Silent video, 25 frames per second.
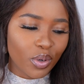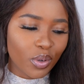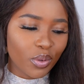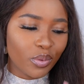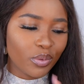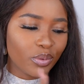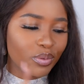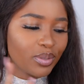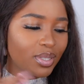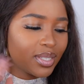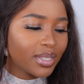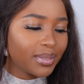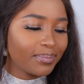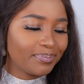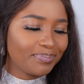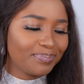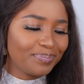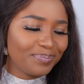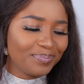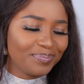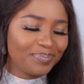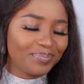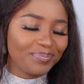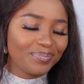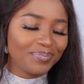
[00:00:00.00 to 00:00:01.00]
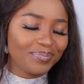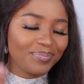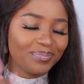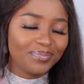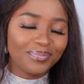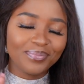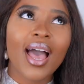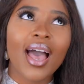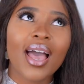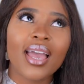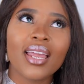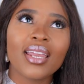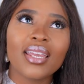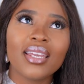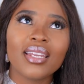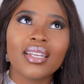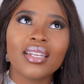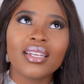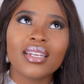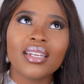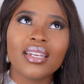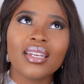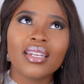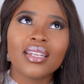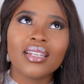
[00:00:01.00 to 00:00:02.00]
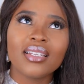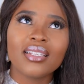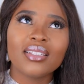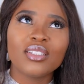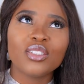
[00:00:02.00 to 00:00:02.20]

Rose. I